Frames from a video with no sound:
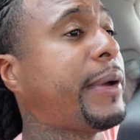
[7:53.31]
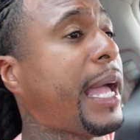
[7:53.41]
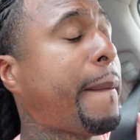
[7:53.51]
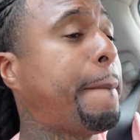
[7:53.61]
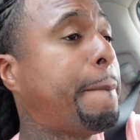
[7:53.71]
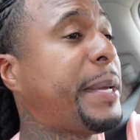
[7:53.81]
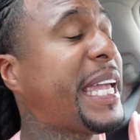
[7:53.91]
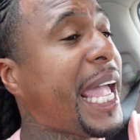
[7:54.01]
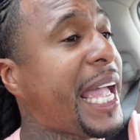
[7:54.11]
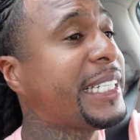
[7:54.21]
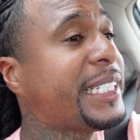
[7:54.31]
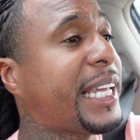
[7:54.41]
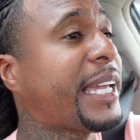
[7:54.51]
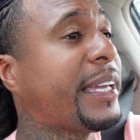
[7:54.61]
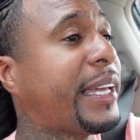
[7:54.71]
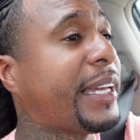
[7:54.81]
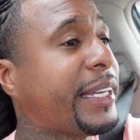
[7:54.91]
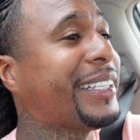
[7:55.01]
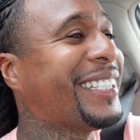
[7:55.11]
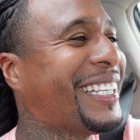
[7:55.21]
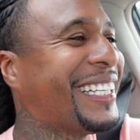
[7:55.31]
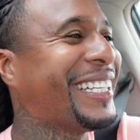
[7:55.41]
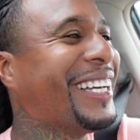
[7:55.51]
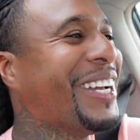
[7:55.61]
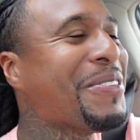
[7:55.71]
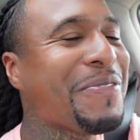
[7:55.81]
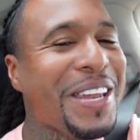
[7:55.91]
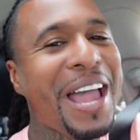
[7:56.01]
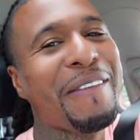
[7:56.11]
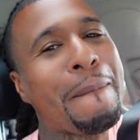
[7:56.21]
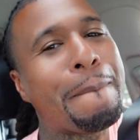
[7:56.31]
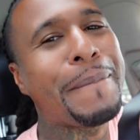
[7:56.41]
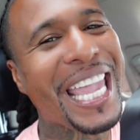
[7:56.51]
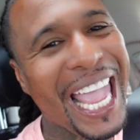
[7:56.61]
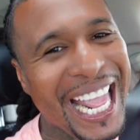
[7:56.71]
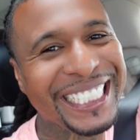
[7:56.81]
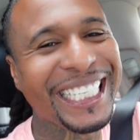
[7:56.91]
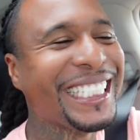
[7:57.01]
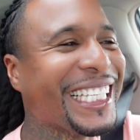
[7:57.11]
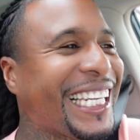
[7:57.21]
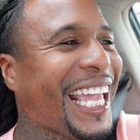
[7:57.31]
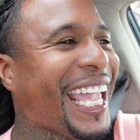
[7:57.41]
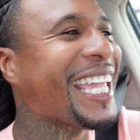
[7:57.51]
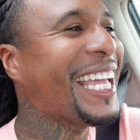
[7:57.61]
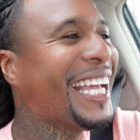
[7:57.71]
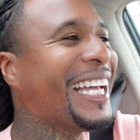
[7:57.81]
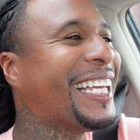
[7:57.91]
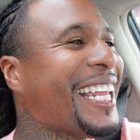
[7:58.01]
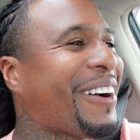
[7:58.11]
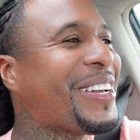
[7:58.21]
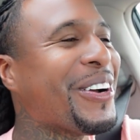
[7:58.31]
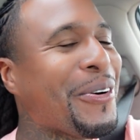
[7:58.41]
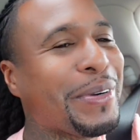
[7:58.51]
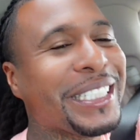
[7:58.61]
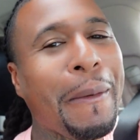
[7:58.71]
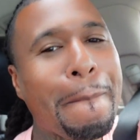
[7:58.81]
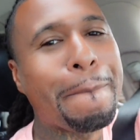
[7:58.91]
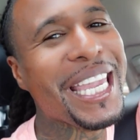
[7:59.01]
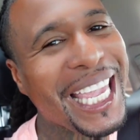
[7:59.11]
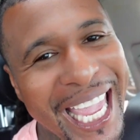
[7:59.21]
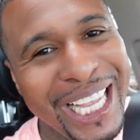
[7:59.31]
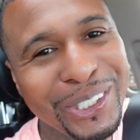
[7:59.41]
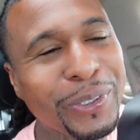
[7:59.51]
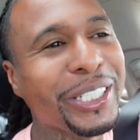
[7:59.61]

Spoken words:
We got a big ass check, and we better have a big ass Escalade that we gonna put some big ass